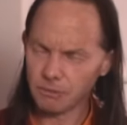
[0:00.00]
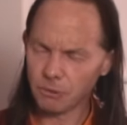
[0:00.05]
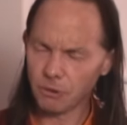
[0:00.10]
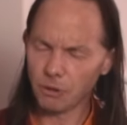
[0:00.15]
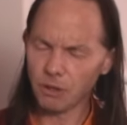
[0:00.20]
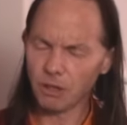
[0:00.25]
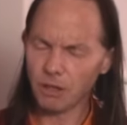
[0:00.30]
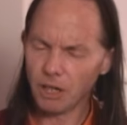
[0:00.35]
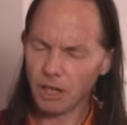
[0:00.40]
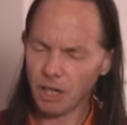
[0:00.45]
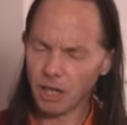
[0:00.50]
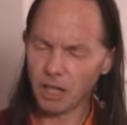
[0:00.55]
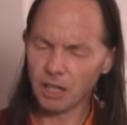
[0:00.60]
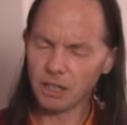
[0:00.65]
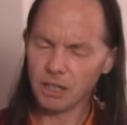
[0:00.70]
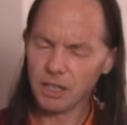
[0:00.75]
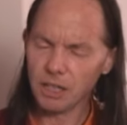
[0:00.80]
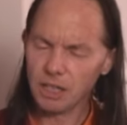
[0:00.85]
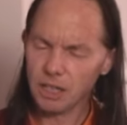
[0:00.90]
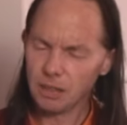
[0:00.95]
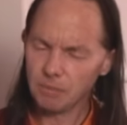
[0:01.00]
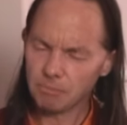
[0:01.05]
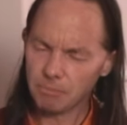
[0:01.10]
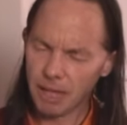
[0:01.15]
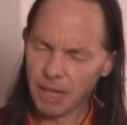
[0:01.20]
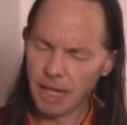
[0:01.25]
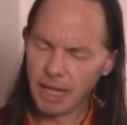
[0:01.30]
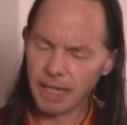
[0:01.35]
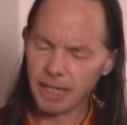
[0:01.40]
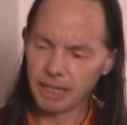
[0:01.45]
for all
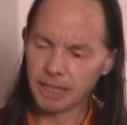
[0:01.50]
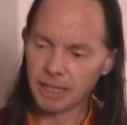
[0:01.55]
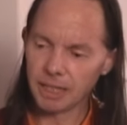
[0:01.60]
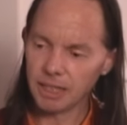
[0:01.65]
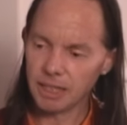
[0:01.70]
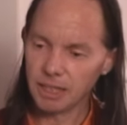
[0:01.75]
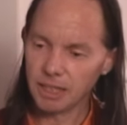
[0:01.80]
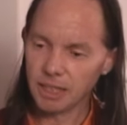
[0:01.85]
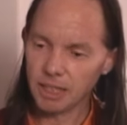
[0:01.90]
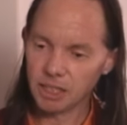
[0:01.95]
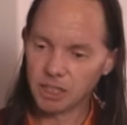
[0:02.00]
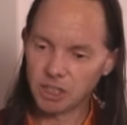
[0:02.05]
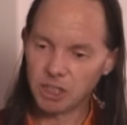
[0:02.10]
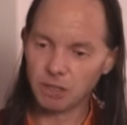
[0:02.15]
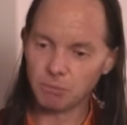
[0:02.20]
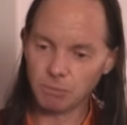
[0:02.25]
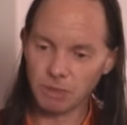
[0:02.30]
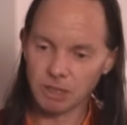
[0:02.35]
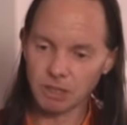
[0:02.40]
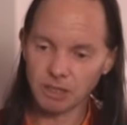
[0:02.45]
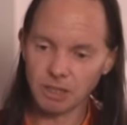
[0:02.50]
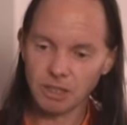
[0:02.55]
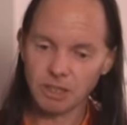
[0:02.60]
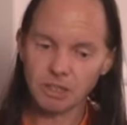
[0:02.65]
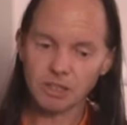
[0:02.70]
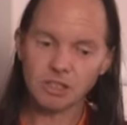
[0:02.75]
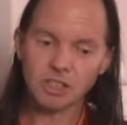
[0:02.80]
Mahayana achievements.